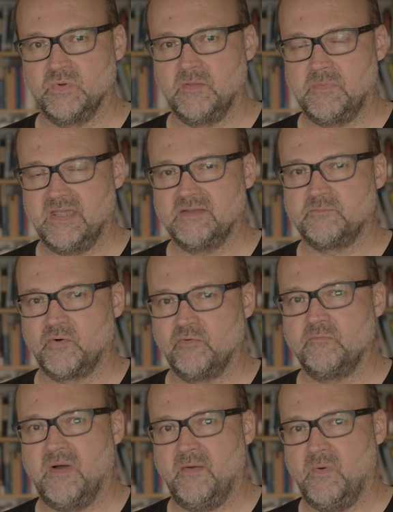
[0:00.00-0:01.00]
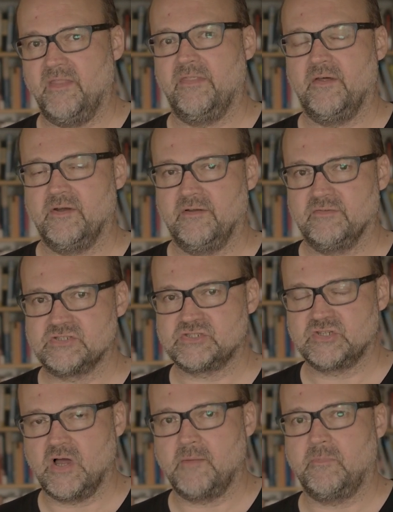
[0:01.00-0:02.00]
will be improved by one third of a
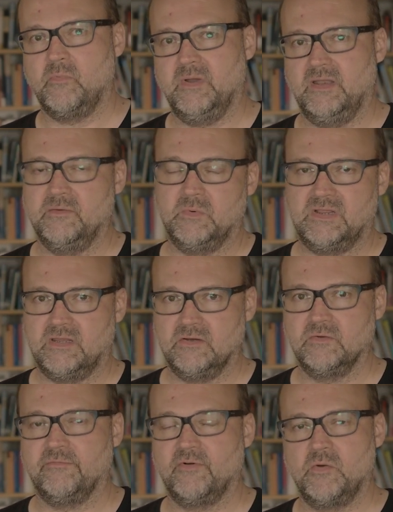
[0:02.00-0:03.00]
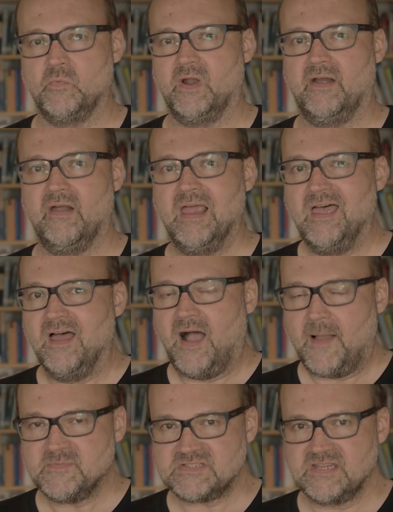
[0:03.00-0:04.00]
stop when, with the new firmware,
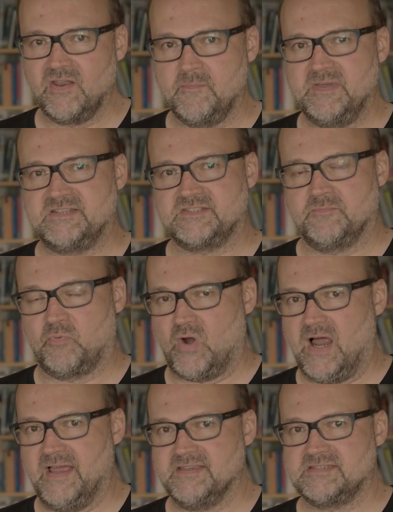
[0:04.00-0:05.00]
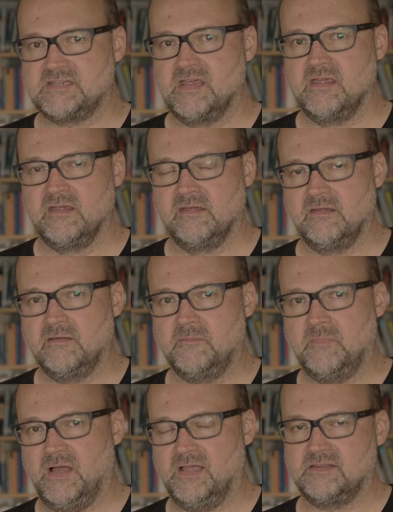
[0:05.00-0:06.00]
I'm still a bit surprised.
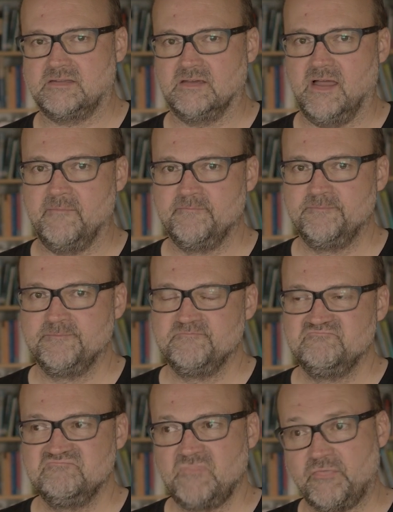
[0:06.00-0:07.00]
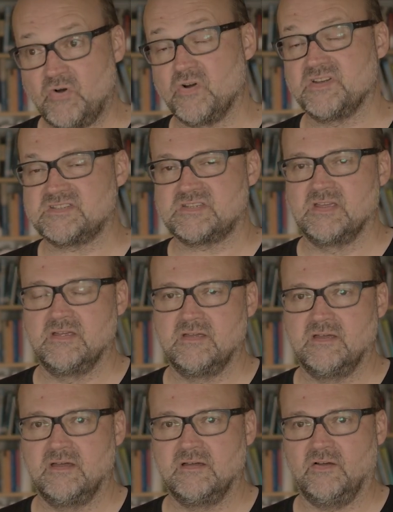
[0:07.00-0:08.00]
But uh, of course,
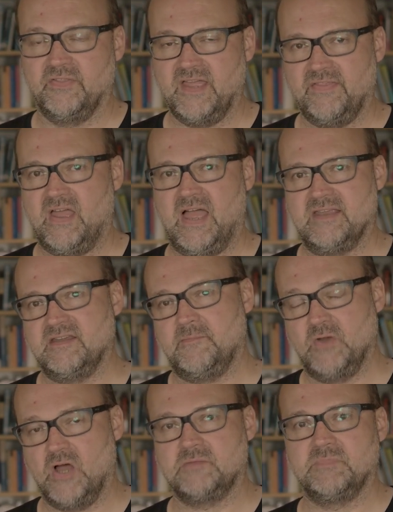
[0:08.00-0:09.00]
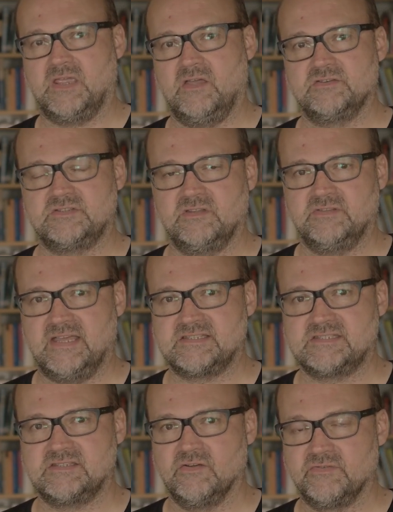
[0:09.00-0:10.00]
on the other hand, I'm not because th
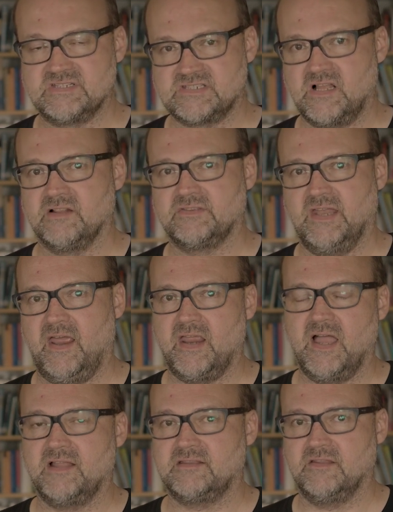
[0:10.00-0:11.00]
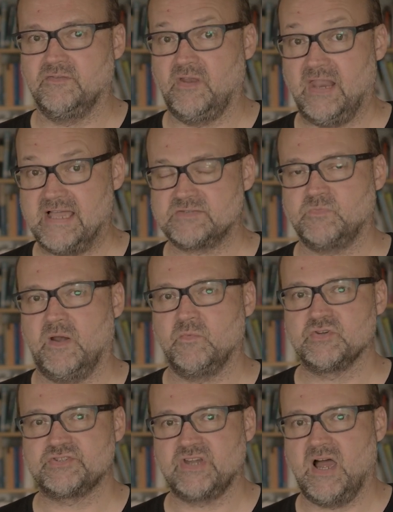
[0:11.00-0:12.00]
that's the result that I got. The last one
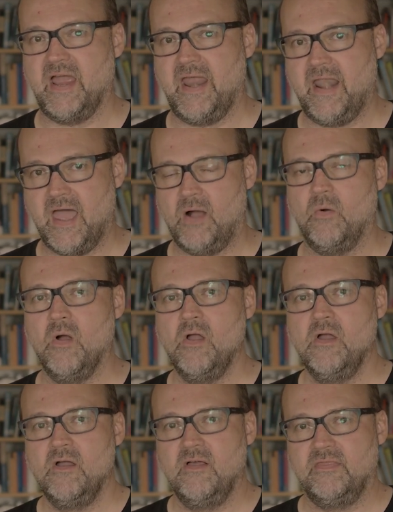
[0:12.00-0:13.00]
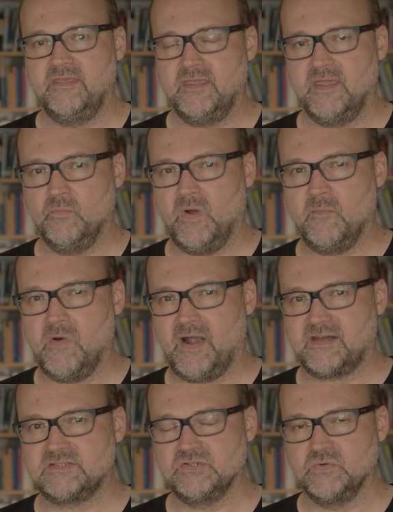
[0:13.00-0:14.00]
was tie and now the EM1
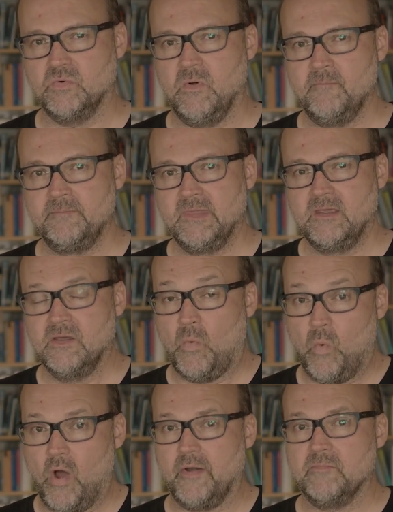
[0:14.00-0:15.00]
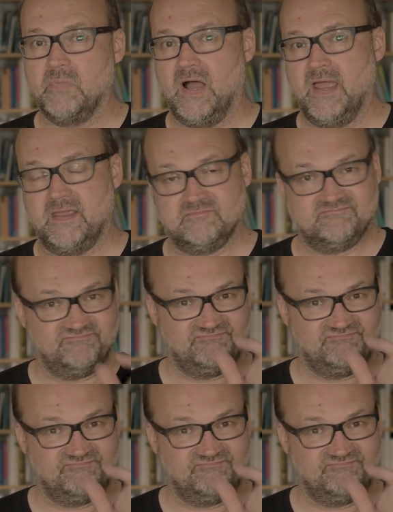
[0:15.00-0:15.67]
Mark II won by,